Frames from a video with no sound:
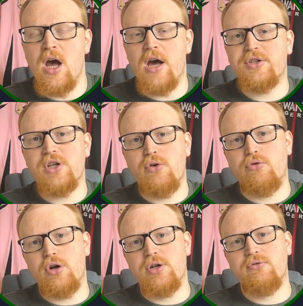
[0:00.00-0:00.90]
so
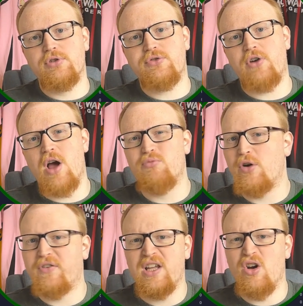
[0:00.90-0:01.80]
runs from
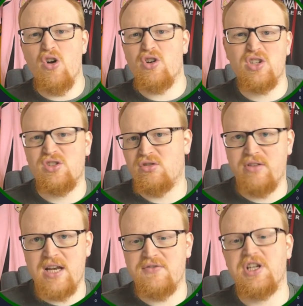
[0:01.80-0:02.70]
roughly August or
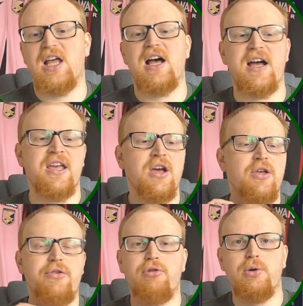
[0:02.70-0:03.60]
the end of July
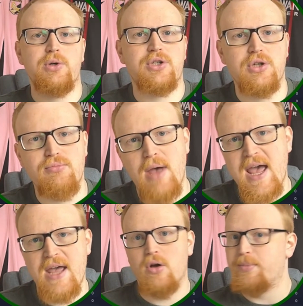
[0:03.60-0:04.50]
through to
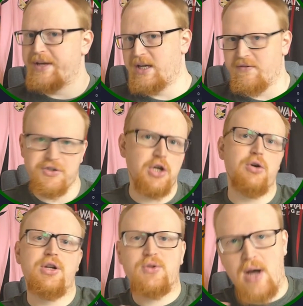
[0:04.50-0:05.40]
May or the beginning of
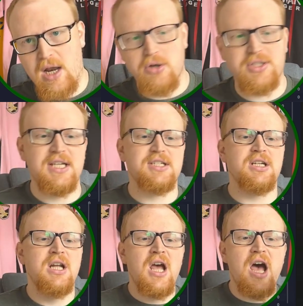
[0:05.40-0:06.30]
June. It's quite a long
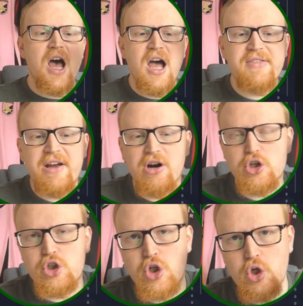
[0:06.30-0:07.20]
season, and there are
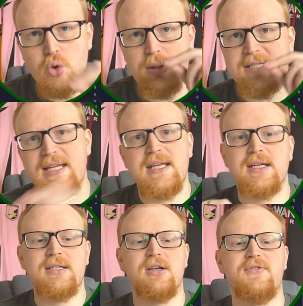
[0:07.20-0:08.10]
2
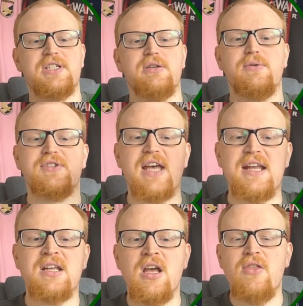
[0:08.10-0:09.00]
tiers, obviously, that we've
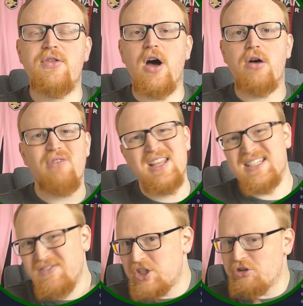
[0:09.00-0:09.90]
said, that are
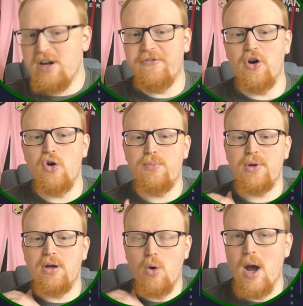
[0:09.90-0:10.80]
relatively straightforward
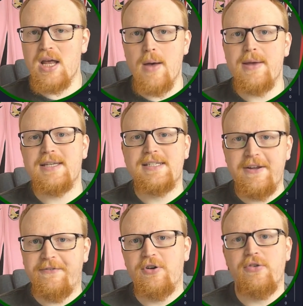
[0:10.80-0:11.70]
but quite a bit
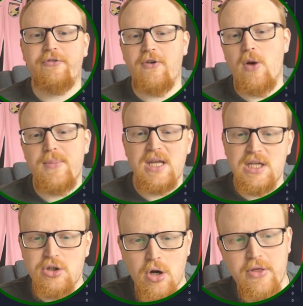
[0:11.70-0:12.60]
different from
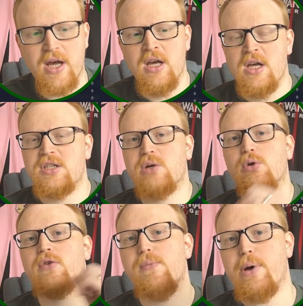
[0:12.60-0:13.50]
each other. So we'll
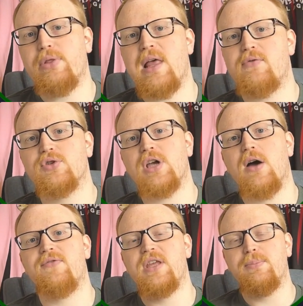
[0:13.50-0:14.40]
cover both levels
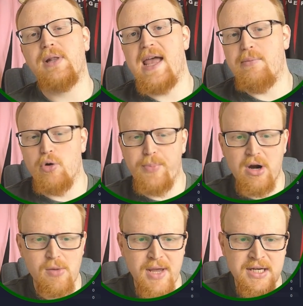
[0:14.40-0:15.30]
of the playable
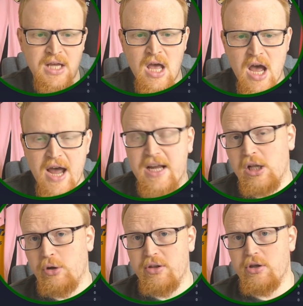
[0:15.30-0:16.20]
pyramid,
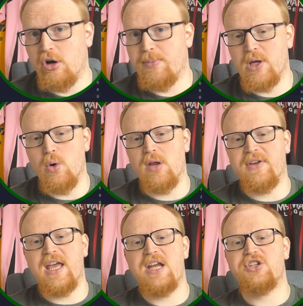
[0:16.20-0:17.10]
including the European
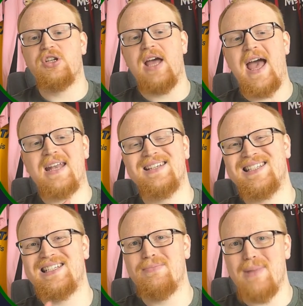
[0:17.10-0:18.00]
qualification and
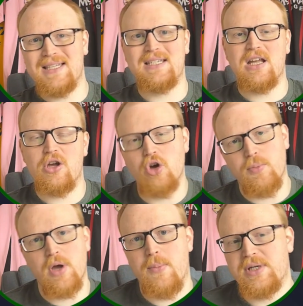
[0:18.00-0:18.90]
the domestic
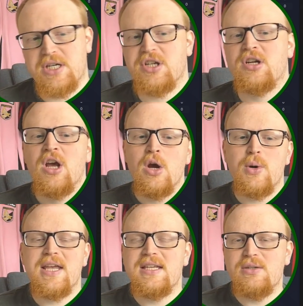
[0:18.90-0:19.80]
cup competition,
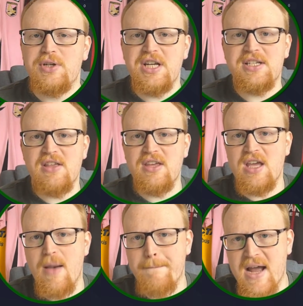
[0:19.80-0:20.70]
which is
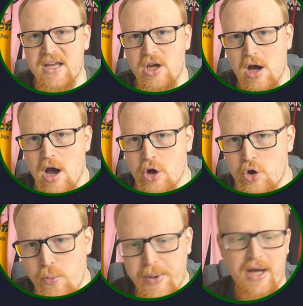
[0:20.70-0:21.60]
the Magyar
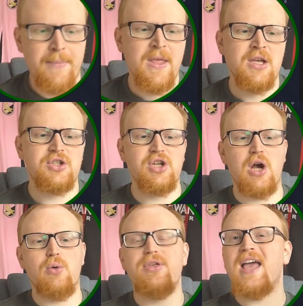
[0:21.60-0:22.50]
Kupa.
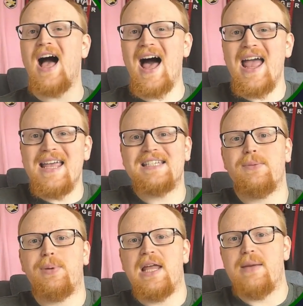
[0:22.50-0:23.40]
So the
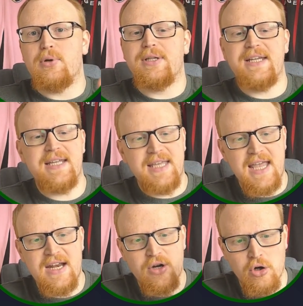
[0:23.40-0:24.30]
highest playable league
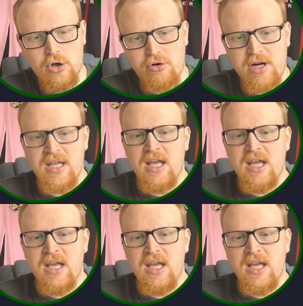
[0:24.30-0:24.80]
in Hungary